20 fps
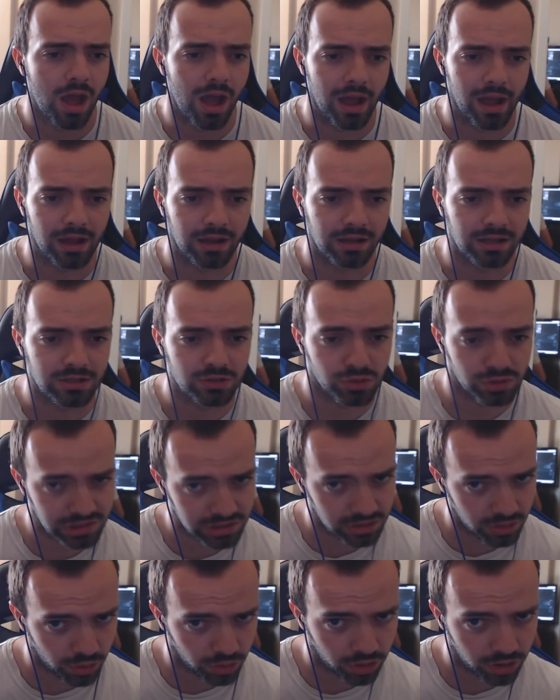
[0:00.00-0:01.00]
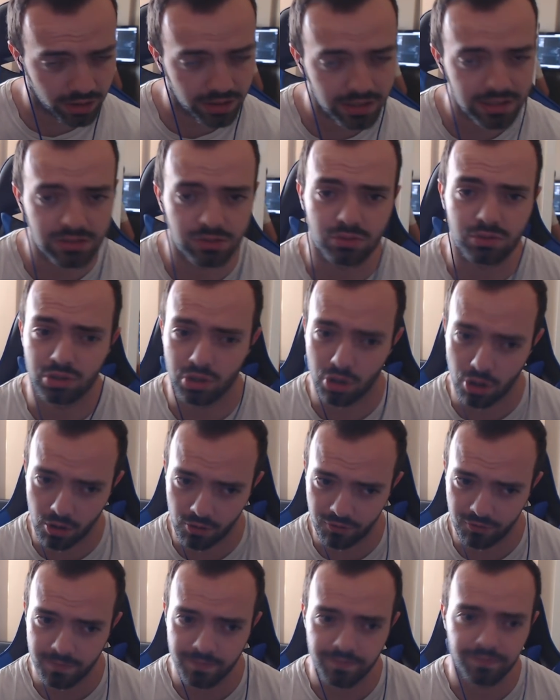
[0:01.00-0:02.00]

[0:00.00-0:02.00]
and you saw Sokka, you saw Toph.